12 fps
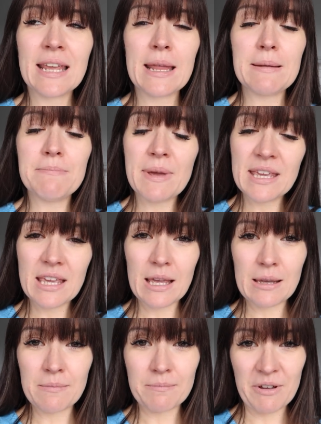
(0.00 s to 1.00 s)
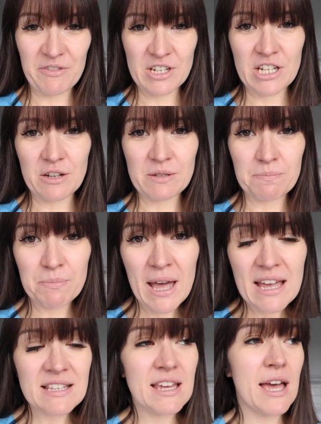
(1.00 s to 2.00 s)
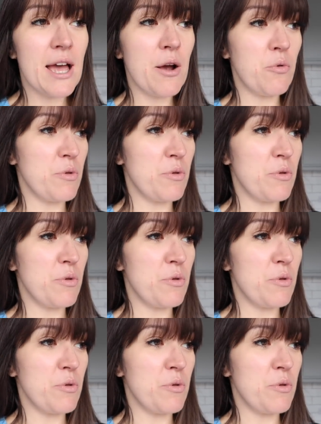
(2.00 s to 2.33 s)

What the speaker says: in making my videos better,